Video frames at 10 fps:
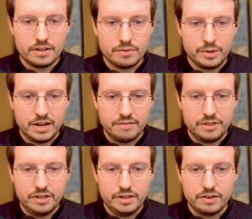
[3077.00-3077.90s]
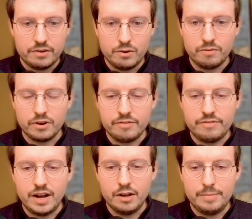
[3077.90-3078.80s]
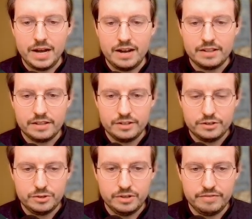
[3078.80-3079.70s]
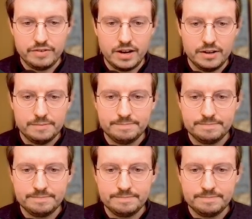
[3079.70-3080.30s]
we have the overall file path to the file.